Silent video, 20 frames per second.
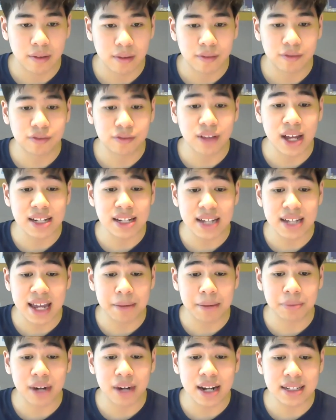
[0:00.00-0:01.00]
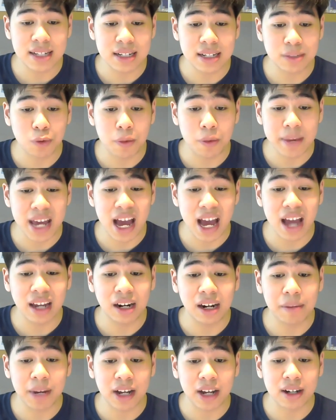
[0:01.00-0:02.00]
Flight ticket prices will be
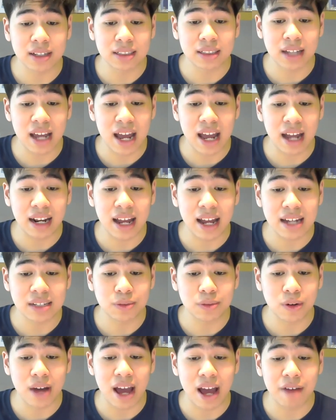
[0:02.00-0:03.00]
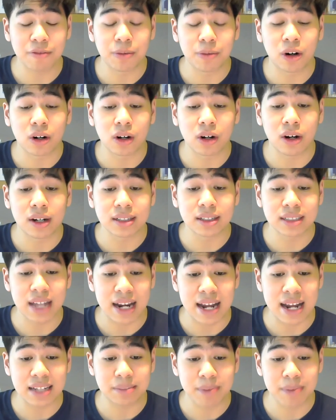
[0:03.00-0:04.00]
higher because airlines will have more costs
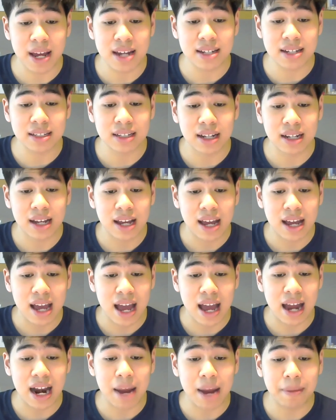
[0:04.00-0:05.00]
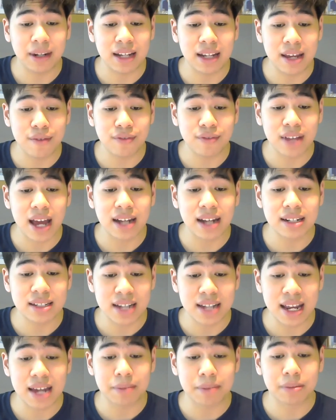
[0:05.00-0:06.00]
and expense, and I believe that
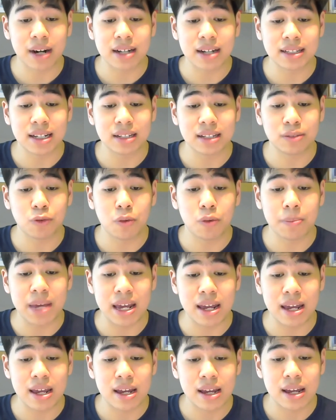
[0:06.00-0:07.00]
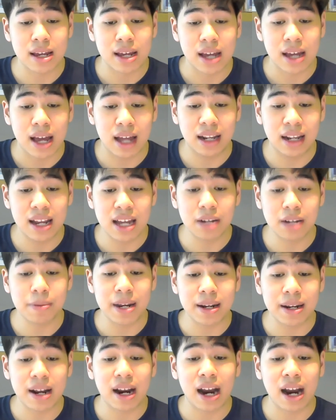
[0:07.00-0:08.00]
ticket prices will be a little
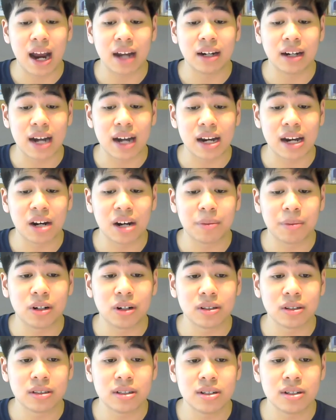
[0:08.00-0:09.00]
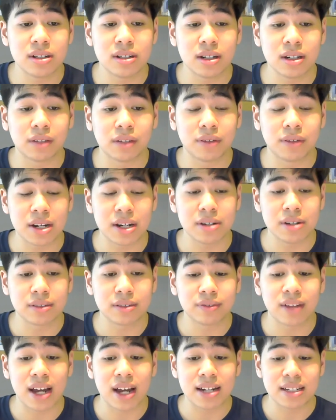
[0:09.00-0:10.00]
bit higher than normal due to the
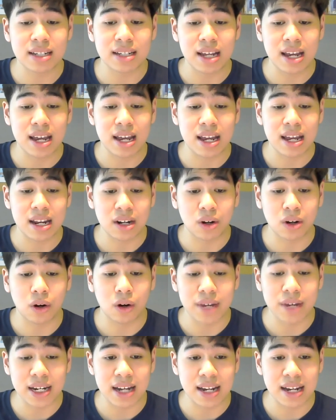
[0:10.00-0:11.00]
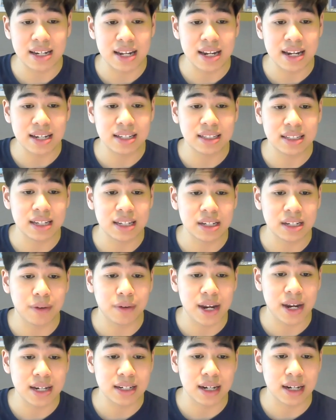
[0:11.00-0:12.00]
reduced flight in COVID-19
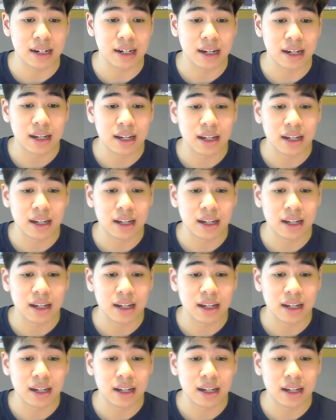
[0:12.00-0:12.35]
situation.